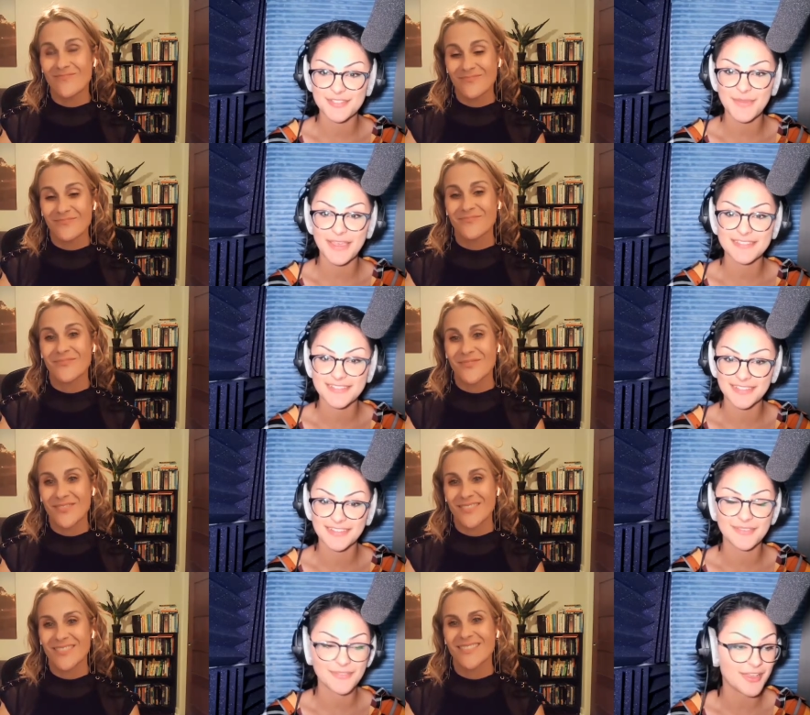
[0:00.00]
Speaker 1: spot to
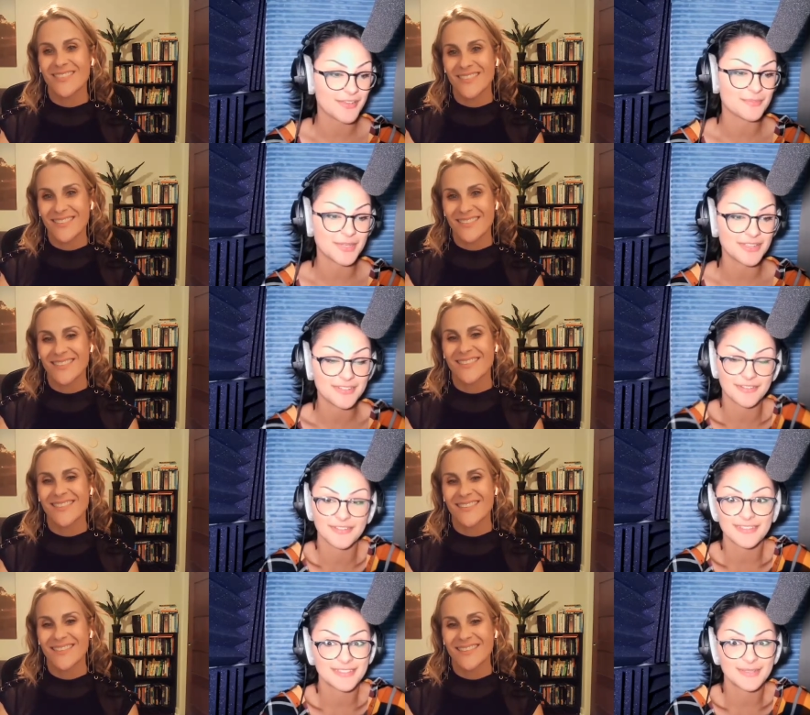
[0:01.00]
leave off, but you know, you
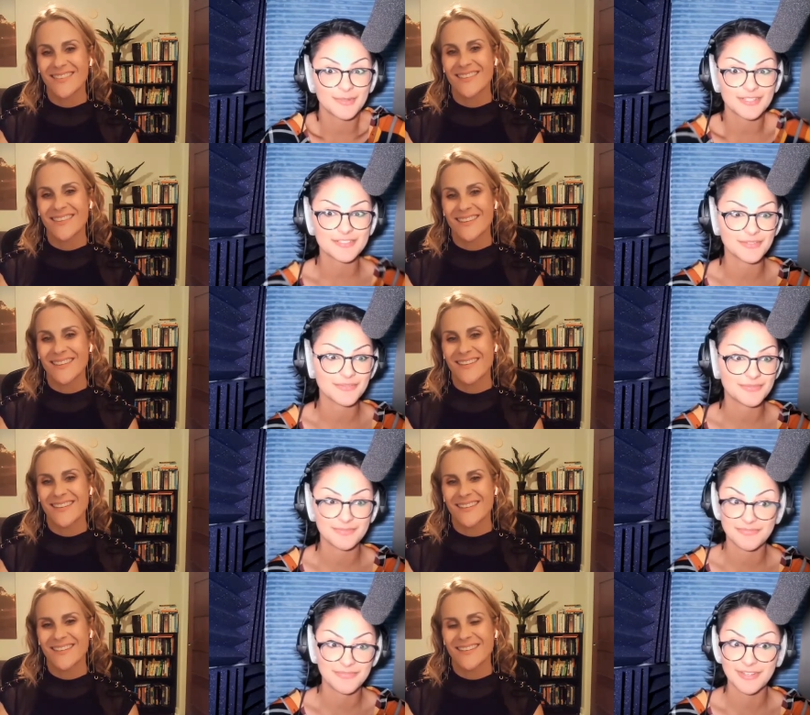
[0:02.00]
got to keep watching to
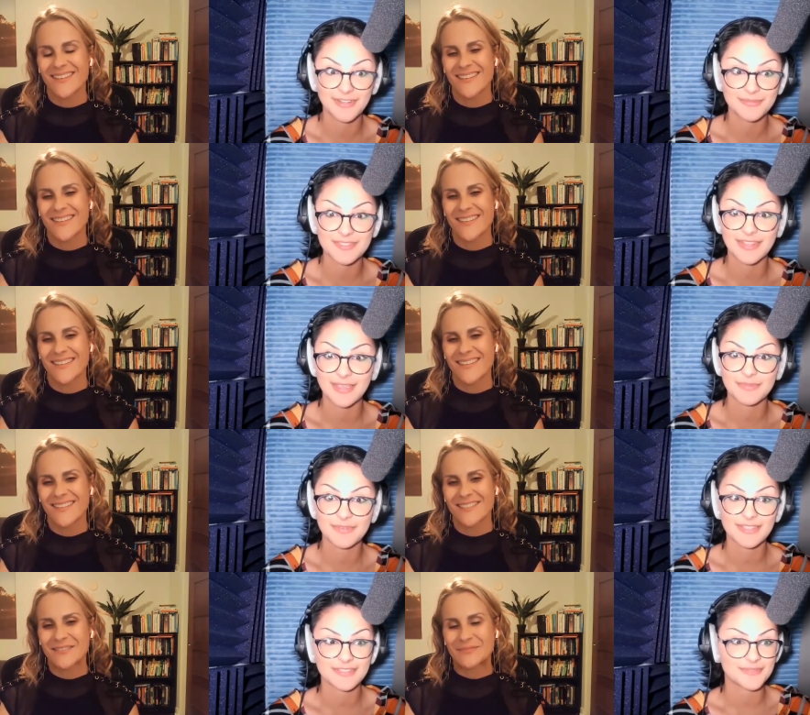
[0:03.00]
figure out what's going to happen
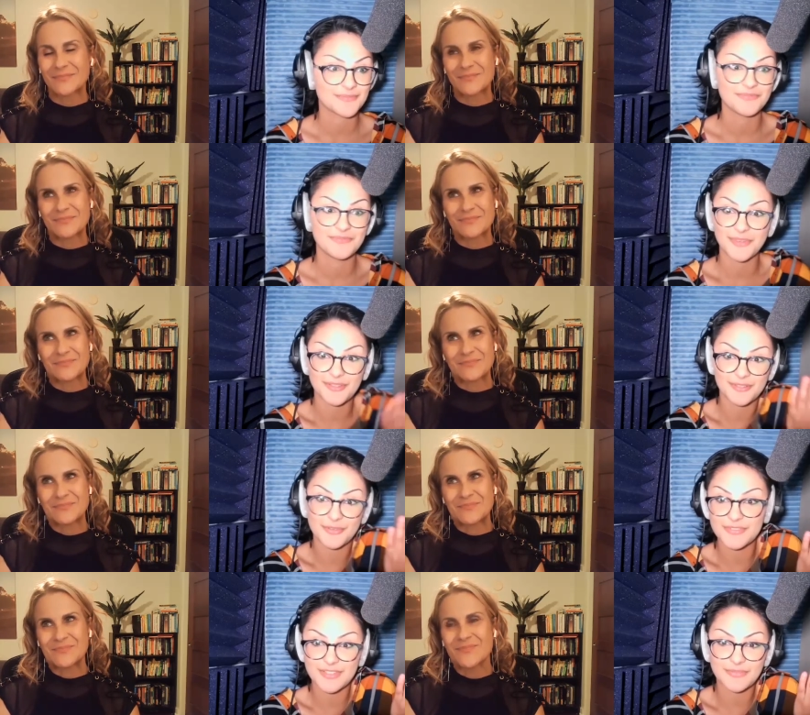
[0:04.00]
next. I
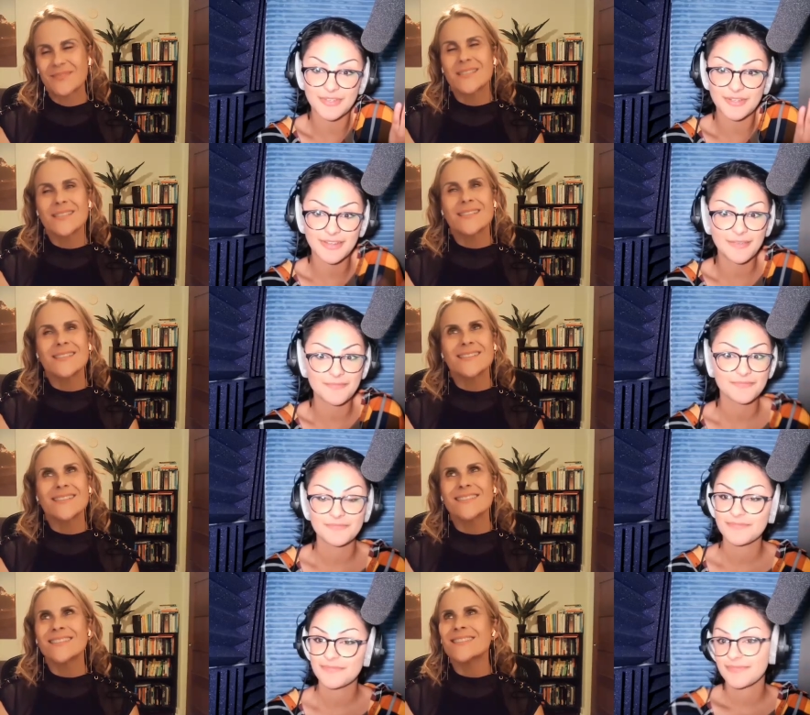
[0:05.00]
going to figure it out.
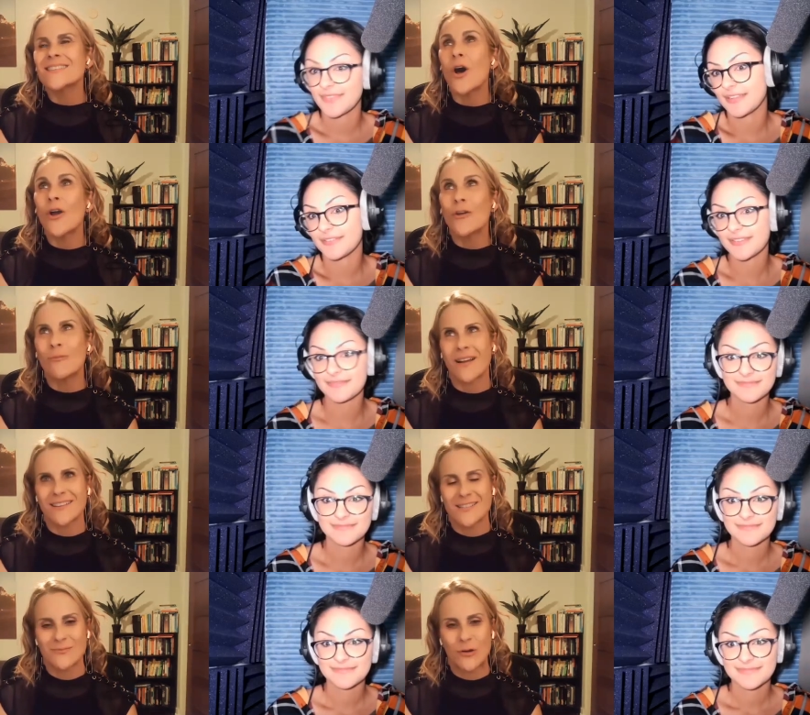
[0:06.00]
So
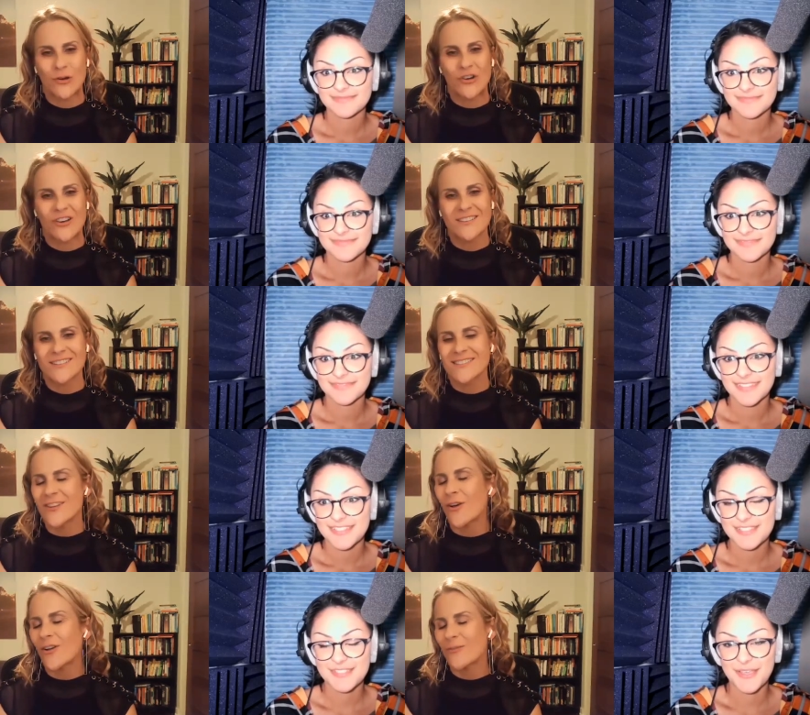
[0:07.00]
much more.
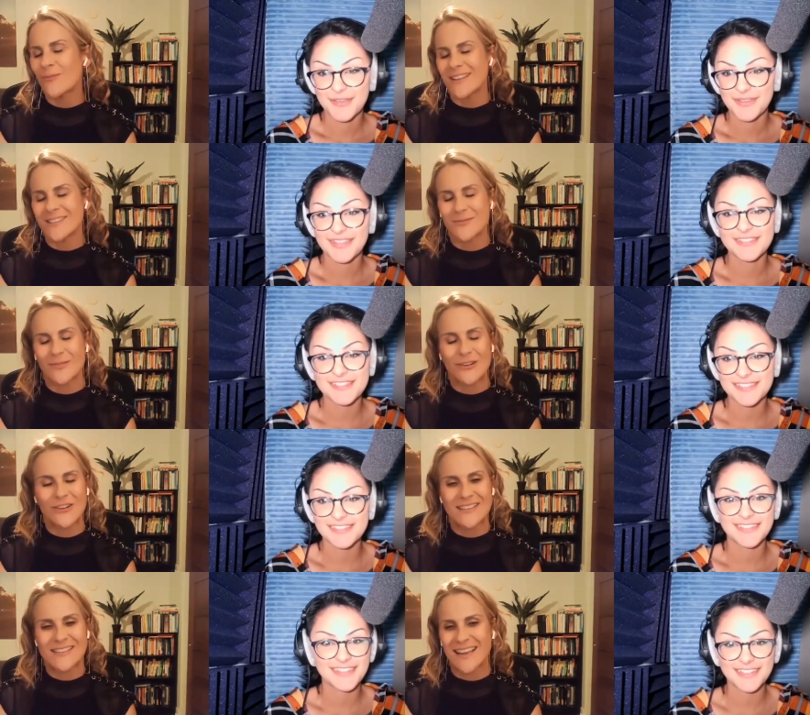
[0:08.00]
So, so much
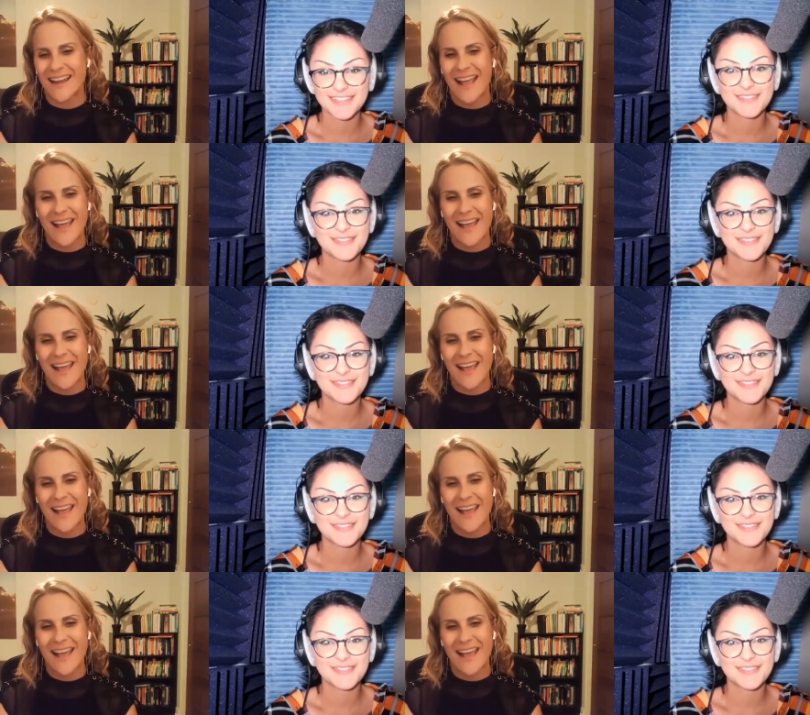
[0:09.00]
more is going to